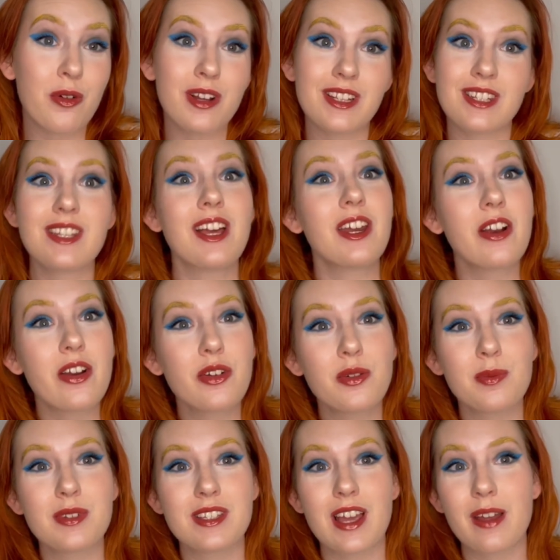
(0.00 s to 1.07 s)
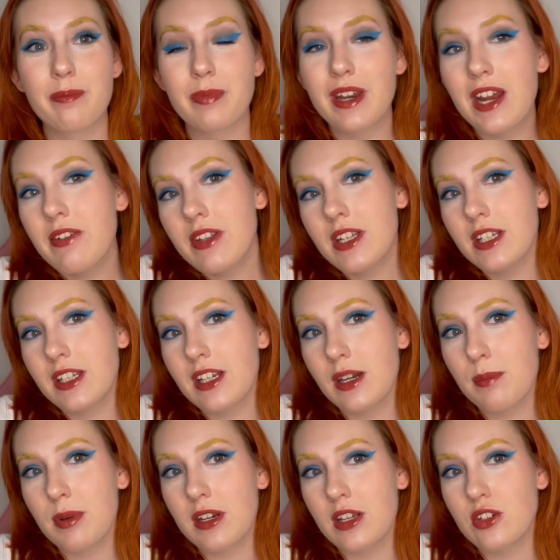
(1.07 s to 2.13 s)
it's not 100%, but I feel like I did
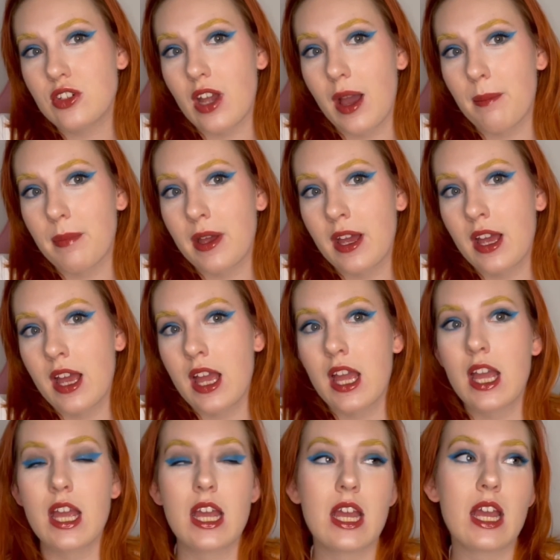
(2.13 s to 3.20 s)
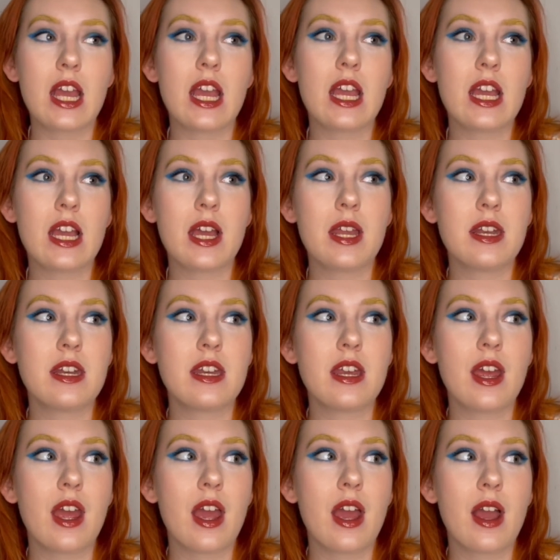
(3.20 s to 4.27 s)
a pretty good job. And
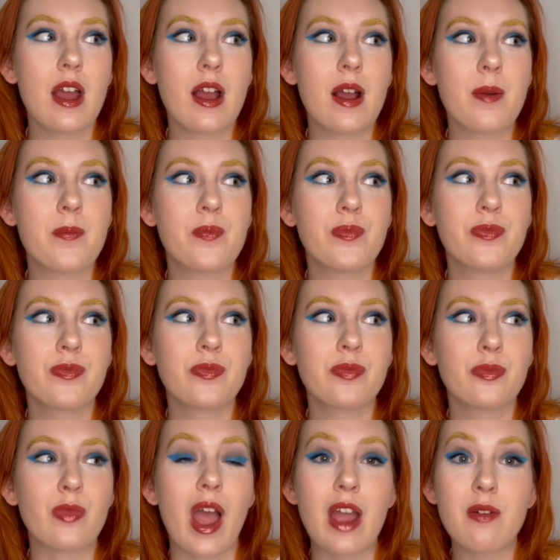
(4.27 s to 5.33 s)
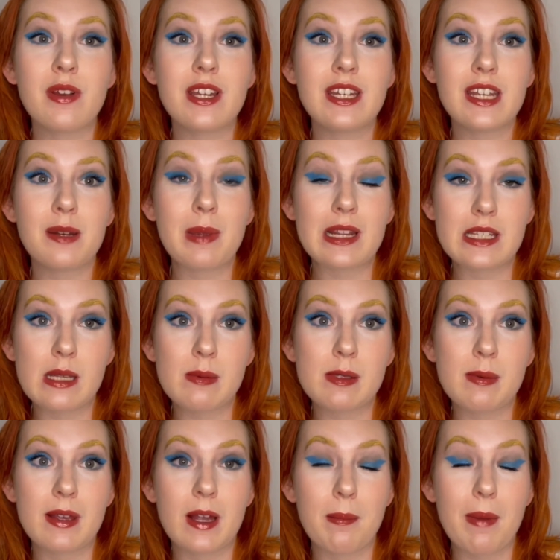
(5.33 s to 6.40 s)
I redid my
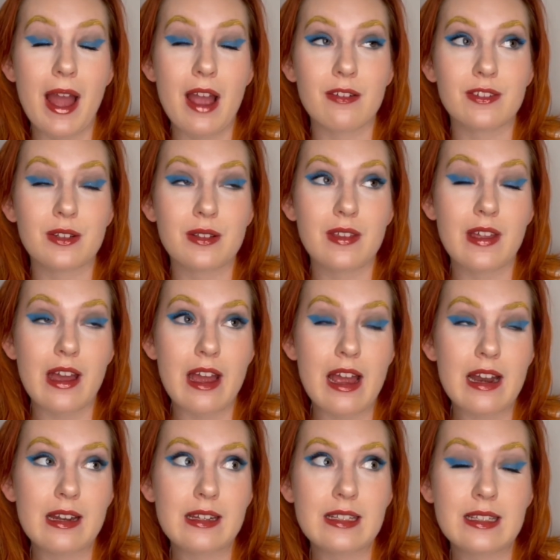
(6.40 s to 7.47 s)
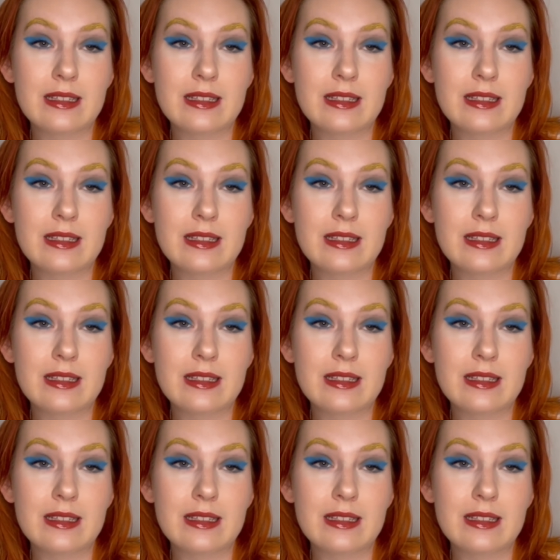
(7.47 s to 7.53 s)
son's makeup after that.